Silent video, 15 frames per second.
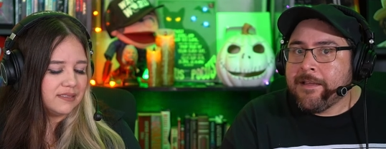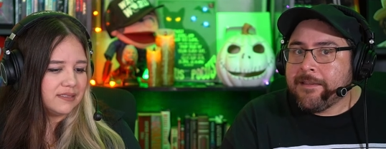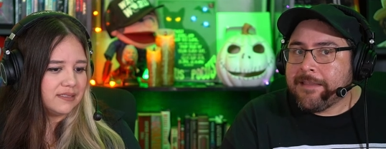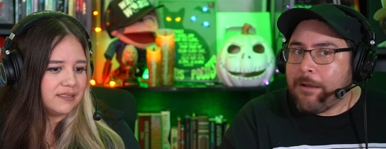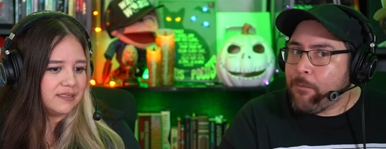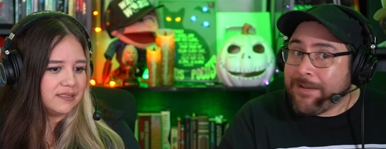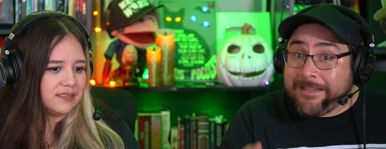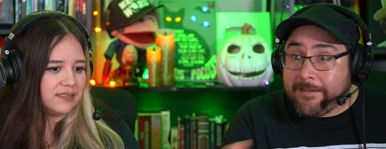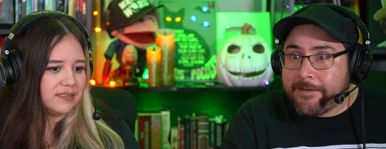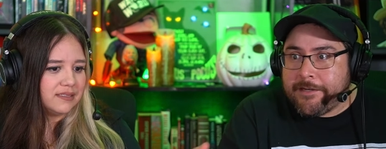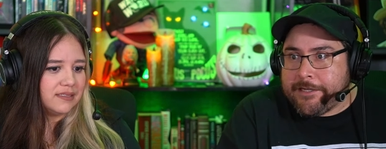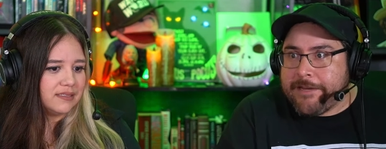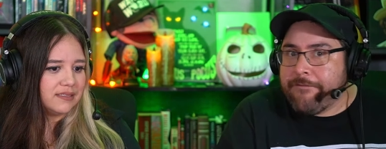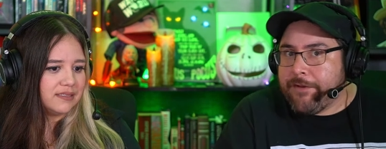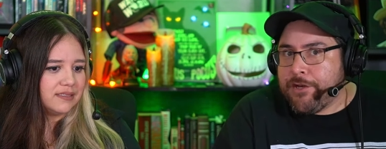Speaker 1: that we didn't
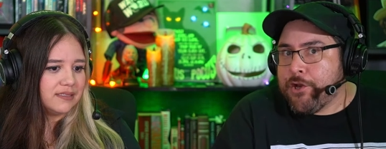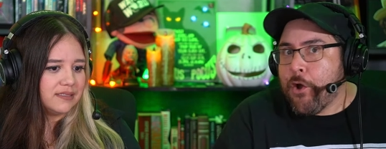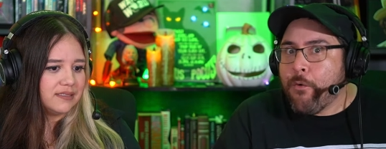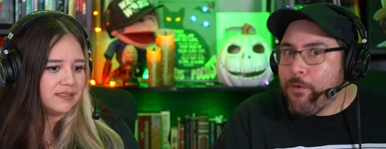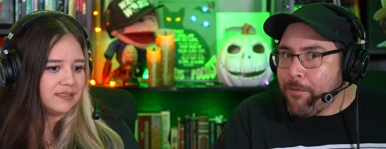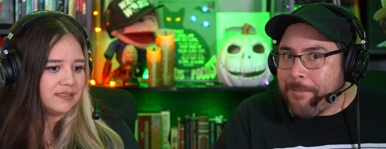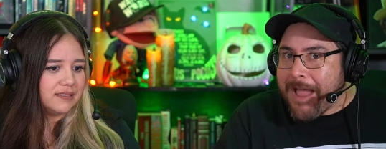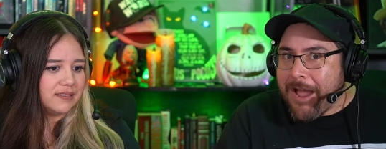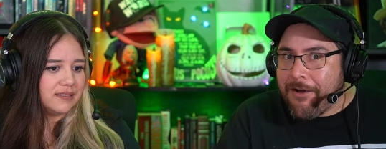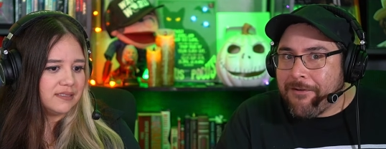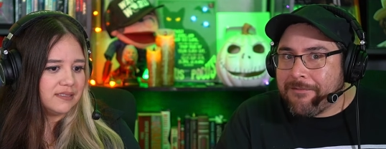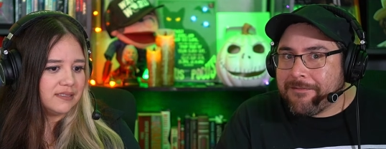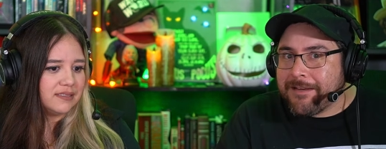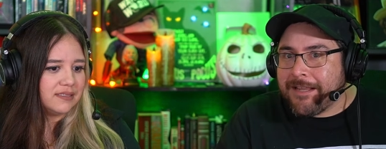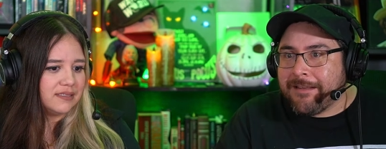even know
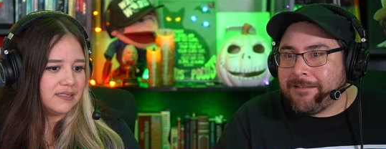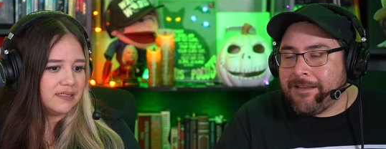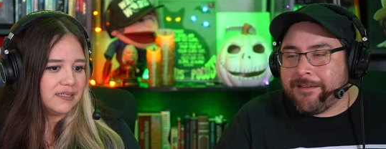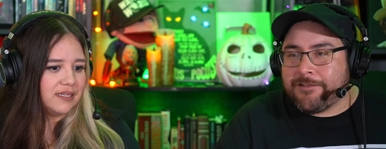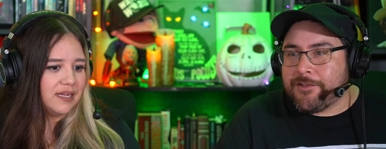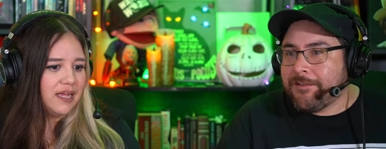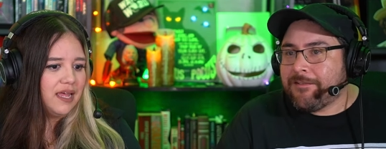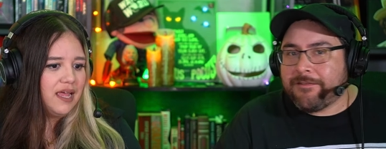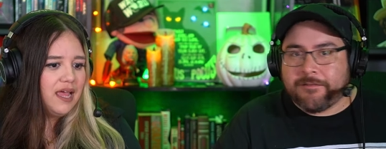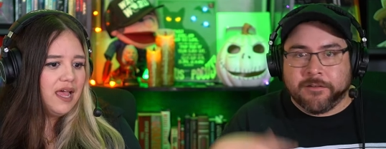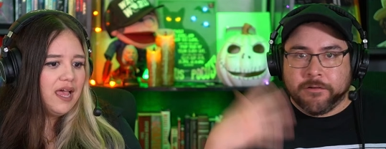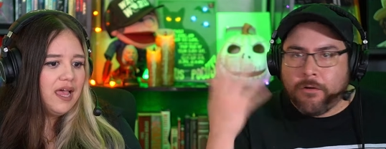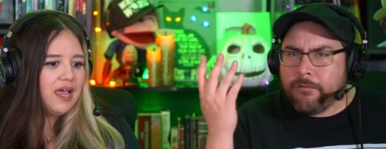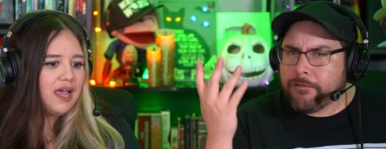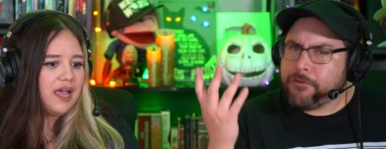about. It, it just,
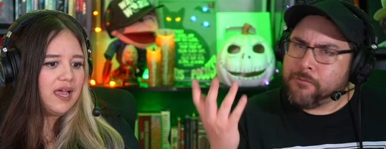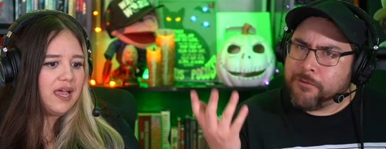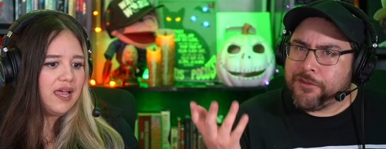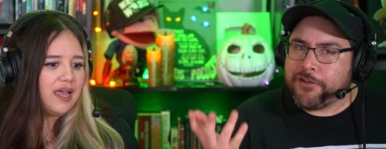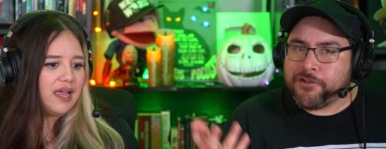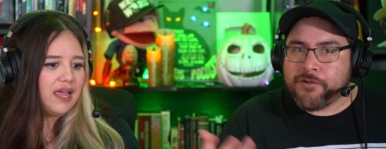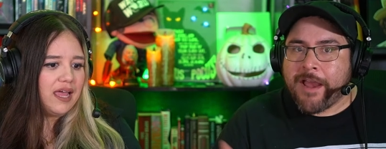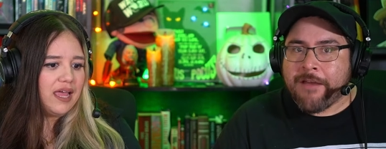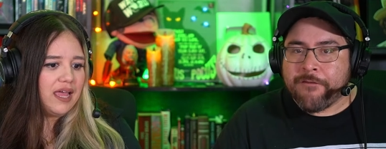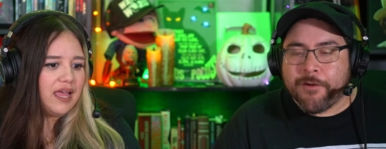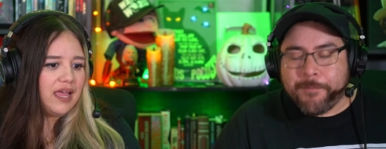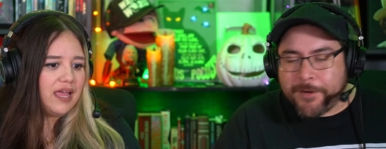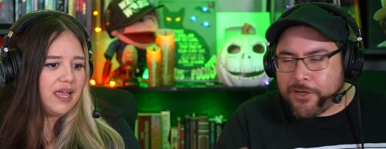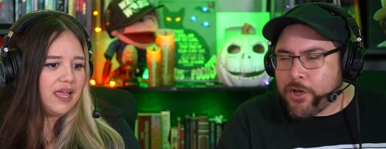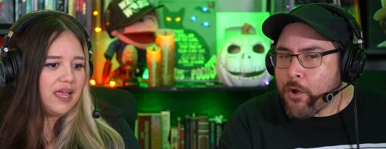yo, you were the driver,
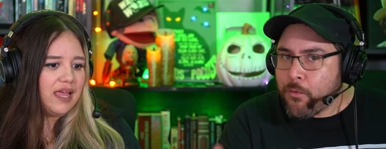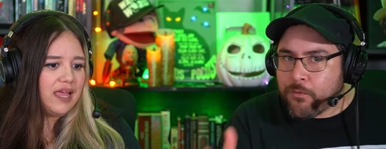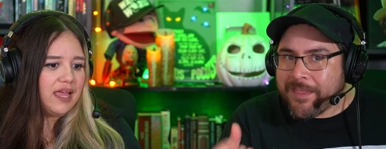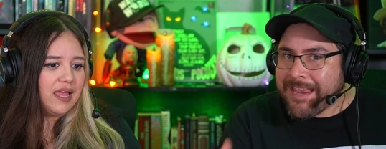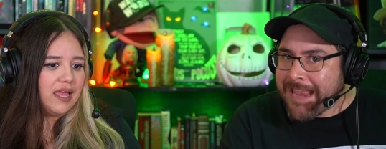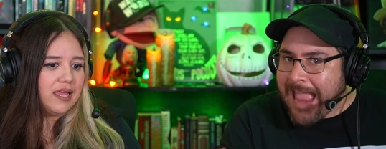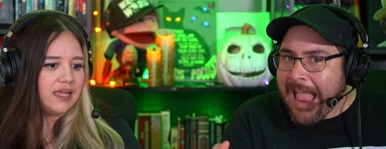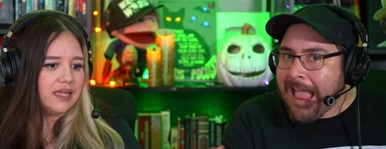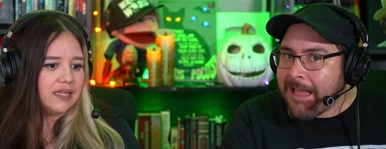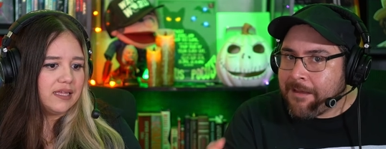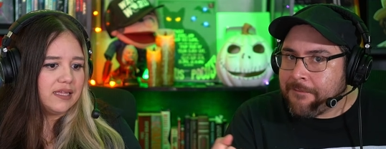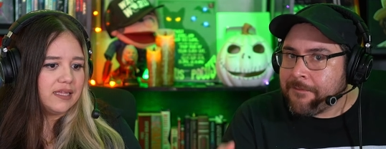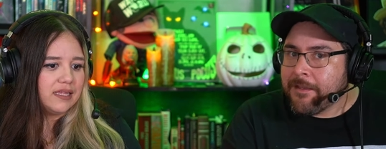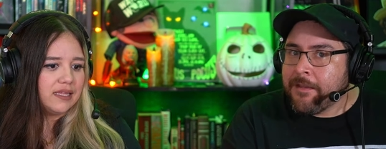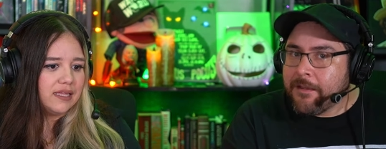but no, they
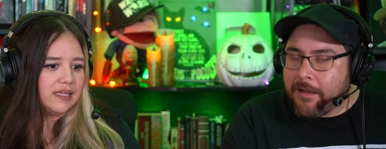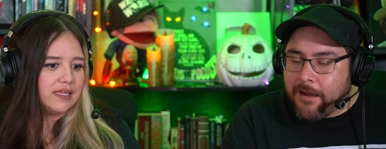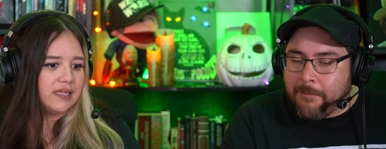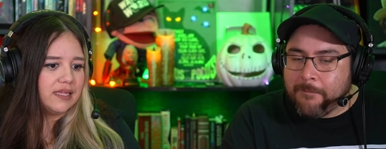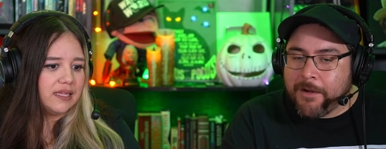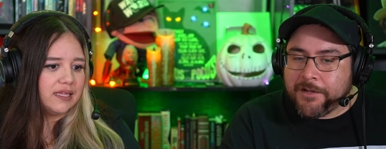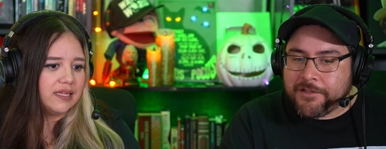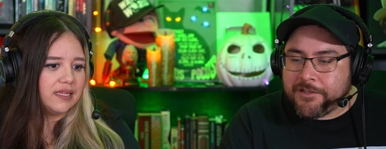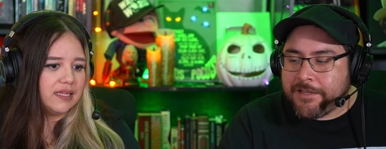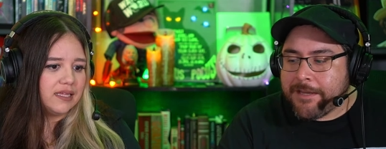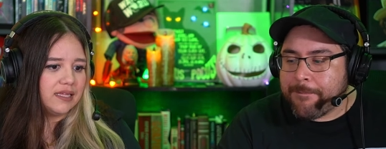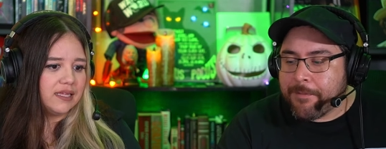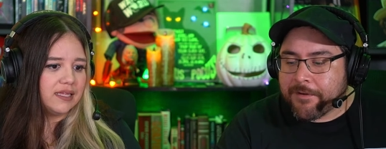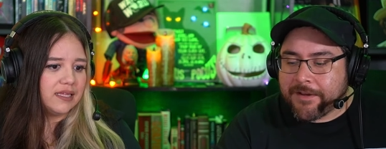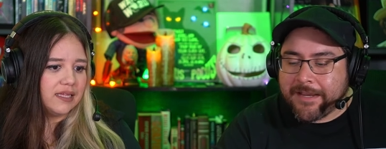have a much
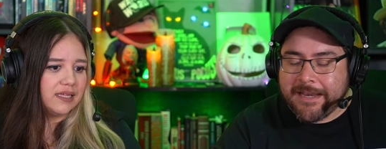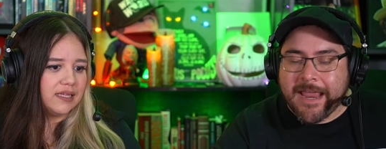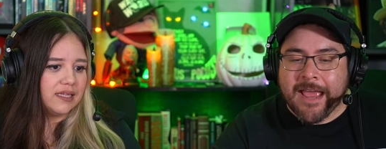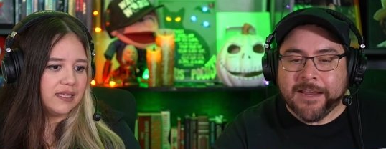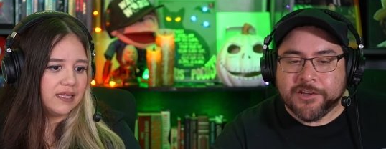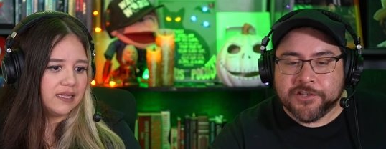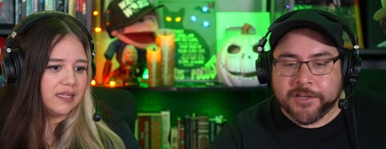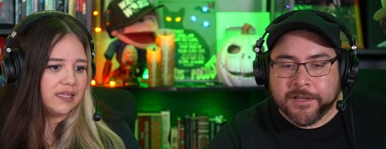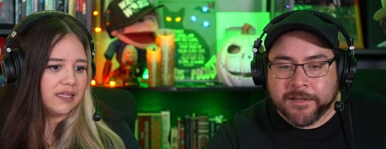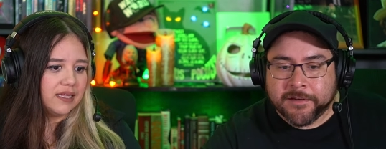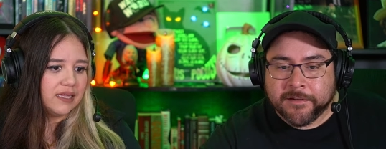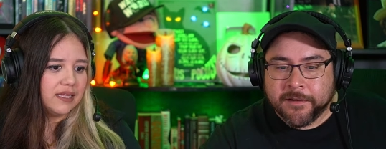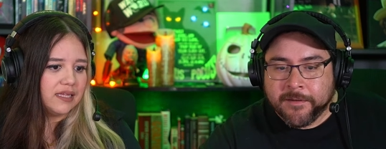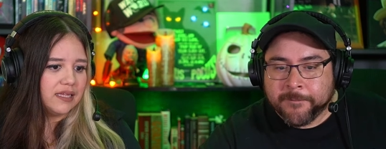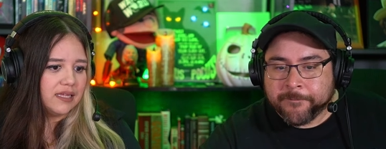deeper connection
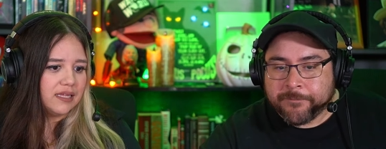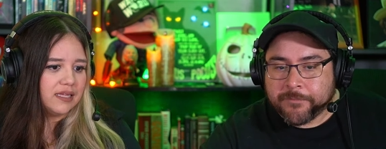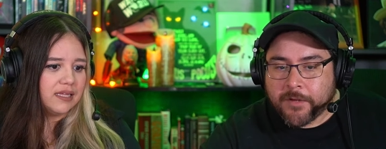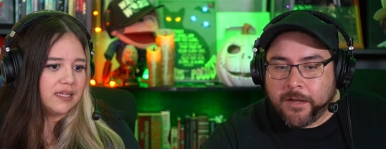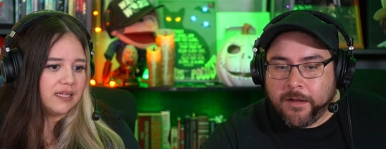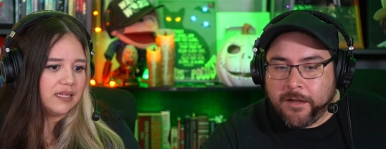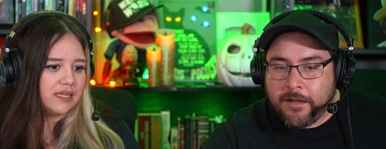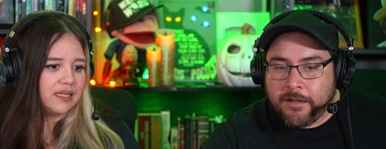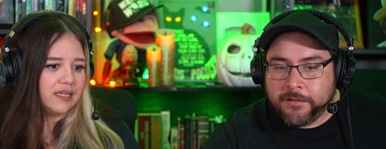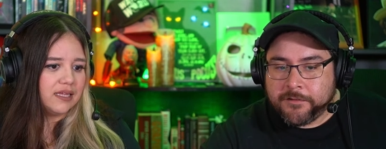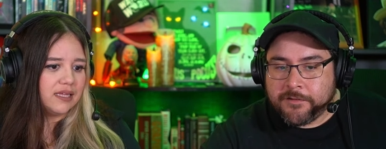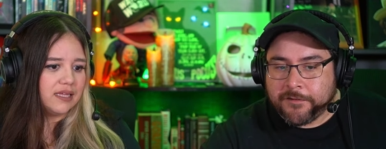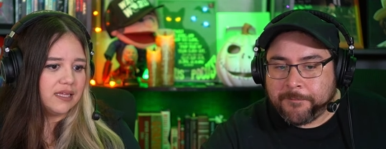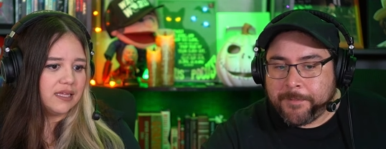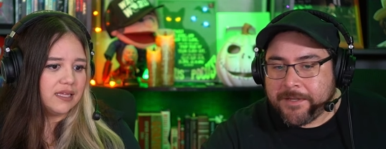uh,
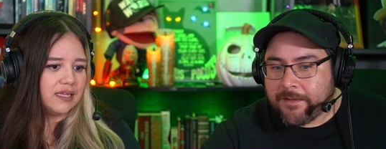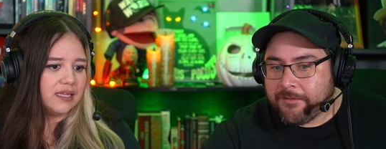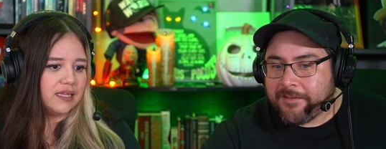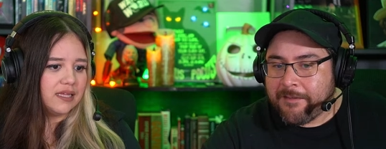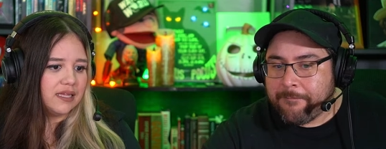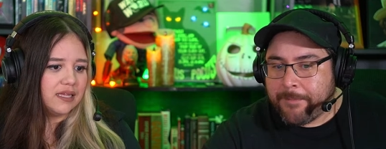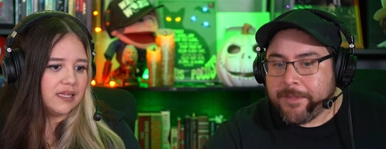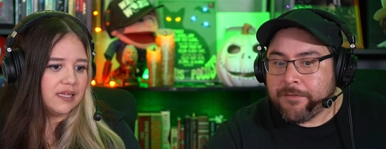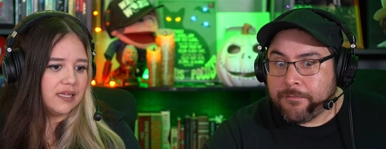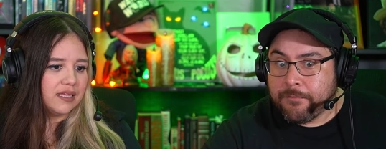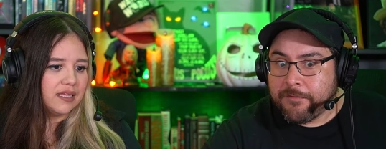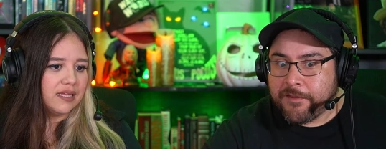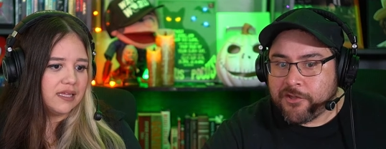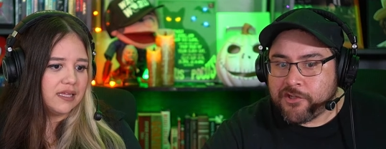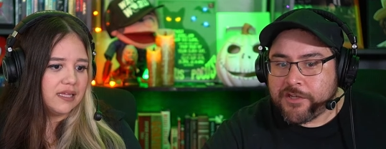just because they've been through
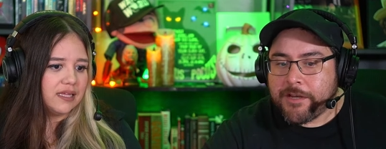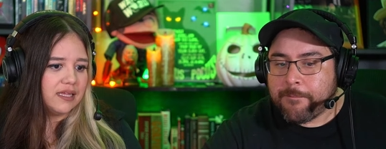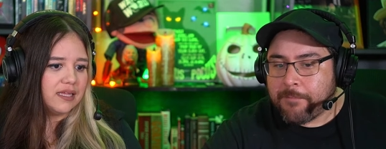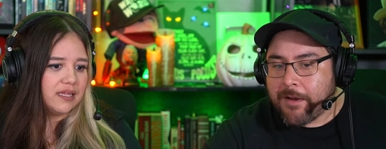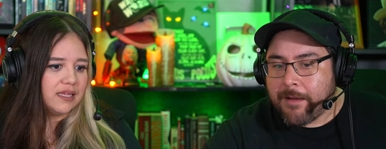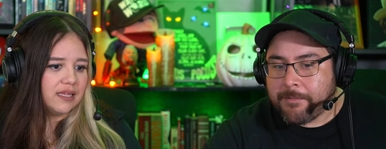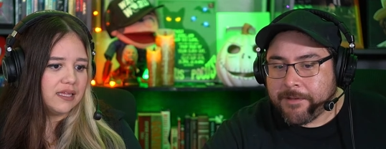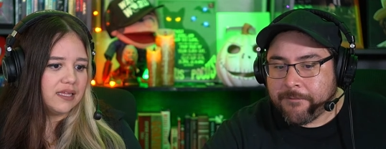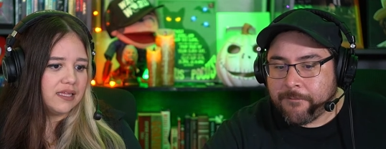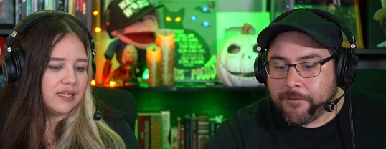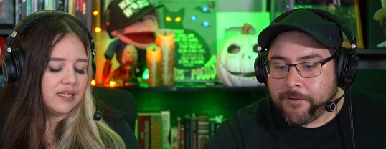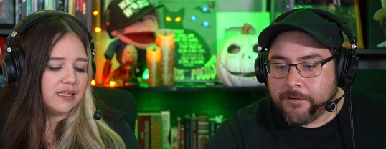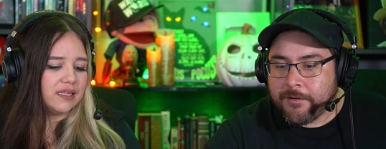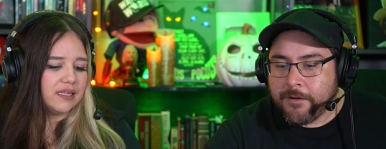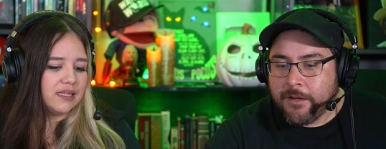the shit probably
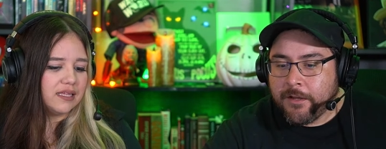for